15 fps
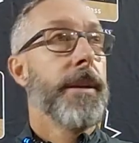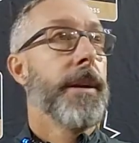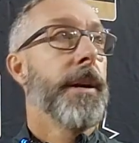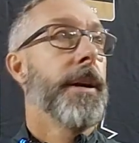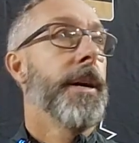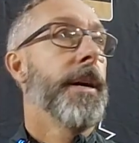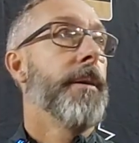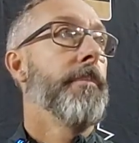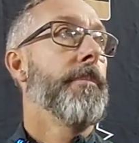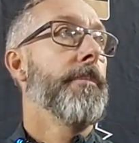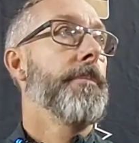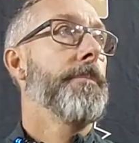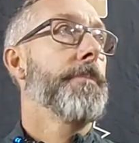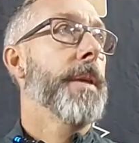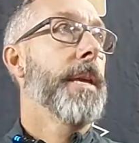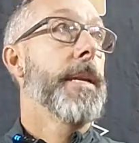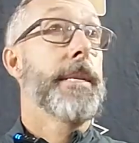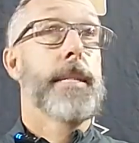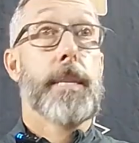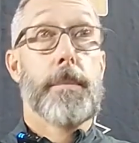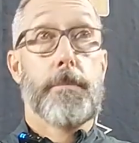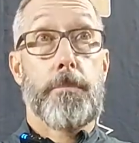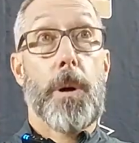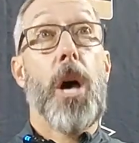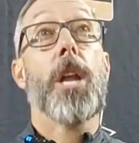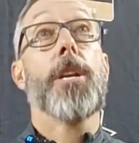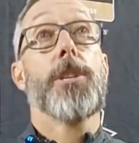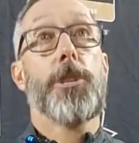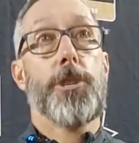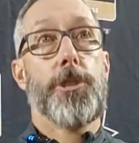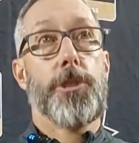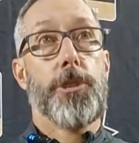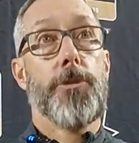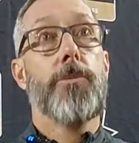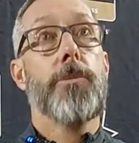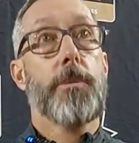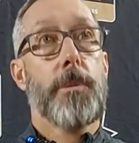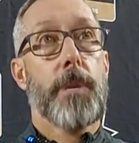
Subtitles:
and a team punishes you,